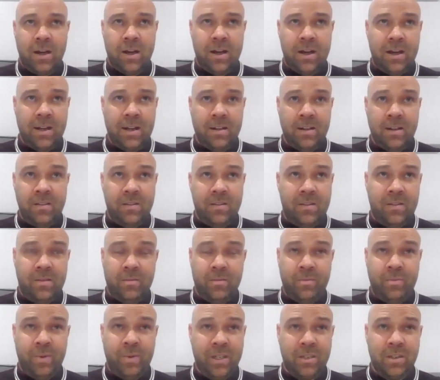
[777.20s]
and
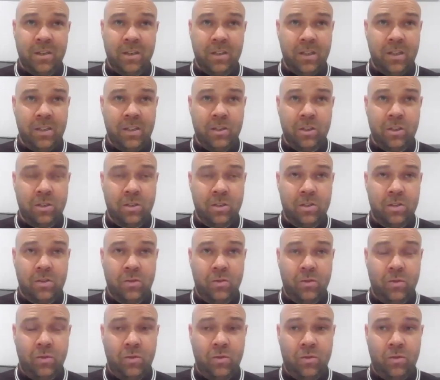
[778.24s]
basically just
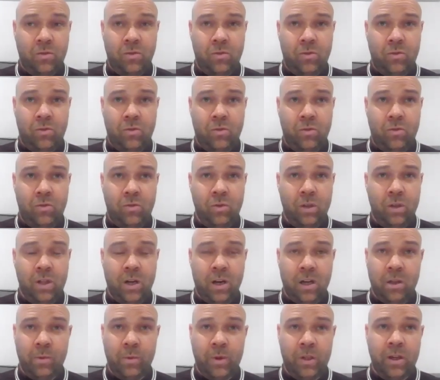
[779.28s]
took
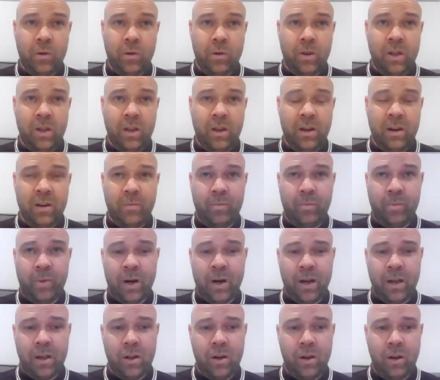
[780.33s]
that. They were down there
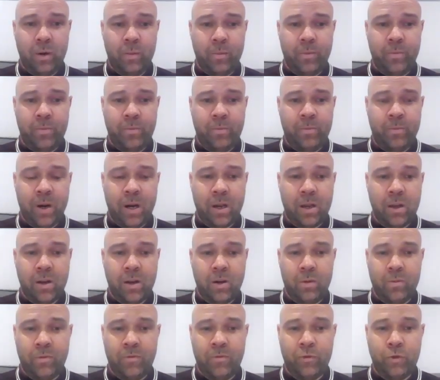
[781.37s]
packing
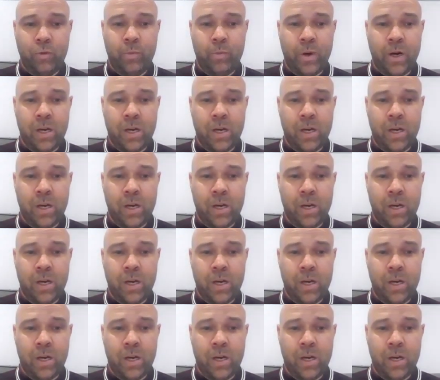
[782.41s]
up food